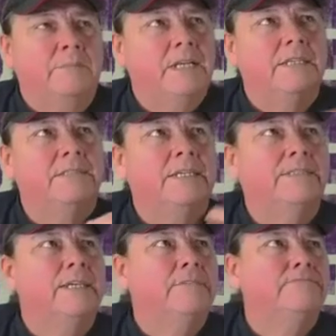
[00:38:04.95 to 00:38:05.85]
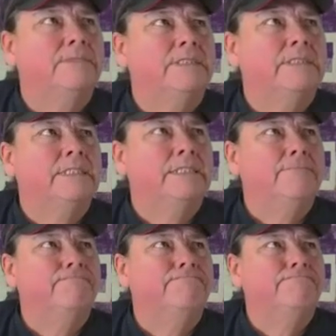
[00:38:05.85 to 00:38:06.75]
mean, I, like I said,
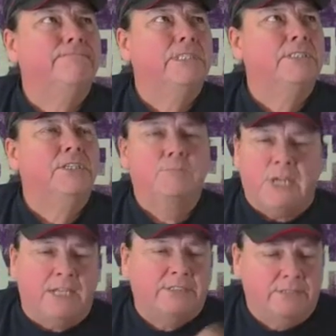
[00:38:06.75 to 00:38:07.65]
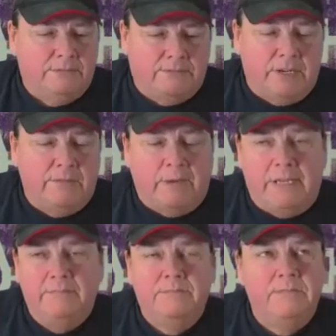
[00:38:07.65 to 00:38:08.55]
um, Tim Johnson, a friend of
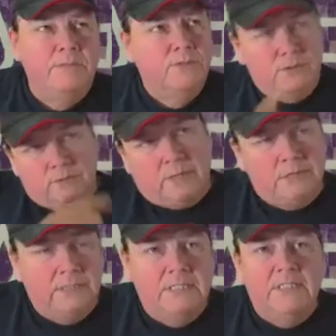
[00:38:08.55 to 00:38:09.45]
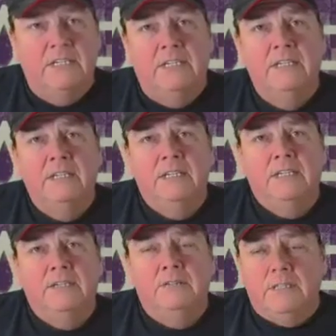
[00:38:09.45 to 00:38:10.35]
mine, who used to run the, uh,
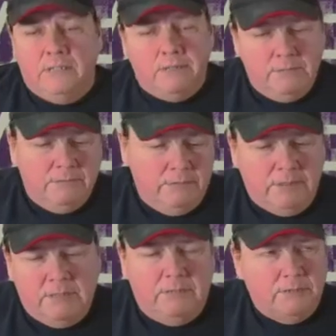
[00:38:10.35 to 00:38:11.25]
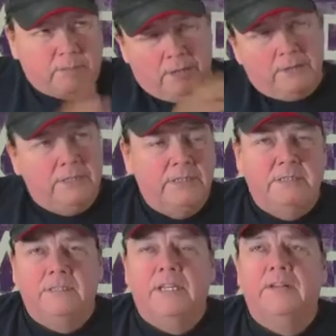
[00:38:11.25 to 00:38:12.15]
he, you know, he he was part of the
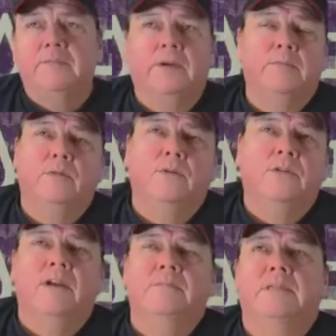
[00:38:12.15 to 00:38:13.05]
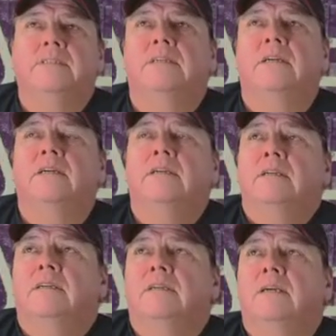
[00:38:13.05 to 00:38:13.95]
the Native American program at uh,
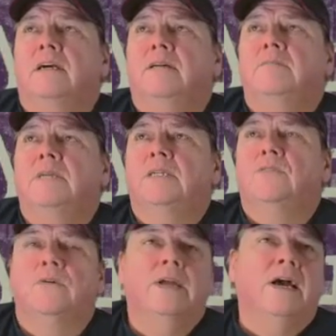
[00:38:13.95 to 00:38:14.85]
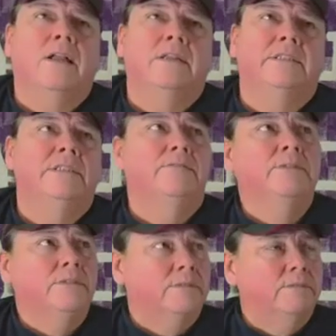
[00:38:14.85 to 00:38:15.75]
um, at Cornell, and he
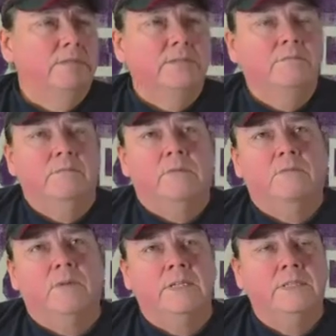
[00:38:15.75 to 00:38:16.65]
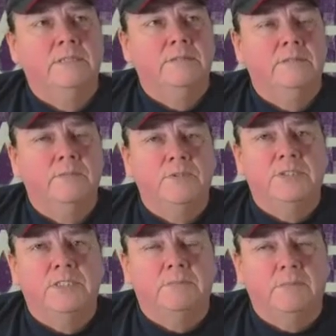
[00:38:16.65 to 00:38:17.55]
was you know ran the the
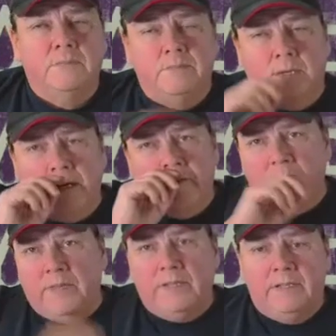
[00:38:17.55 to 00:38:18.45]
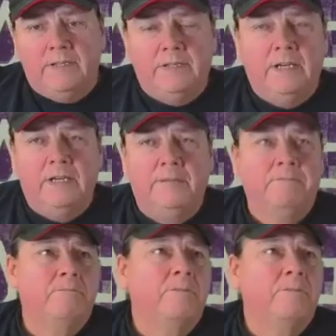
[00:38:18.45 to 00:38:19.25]
museum um, in um,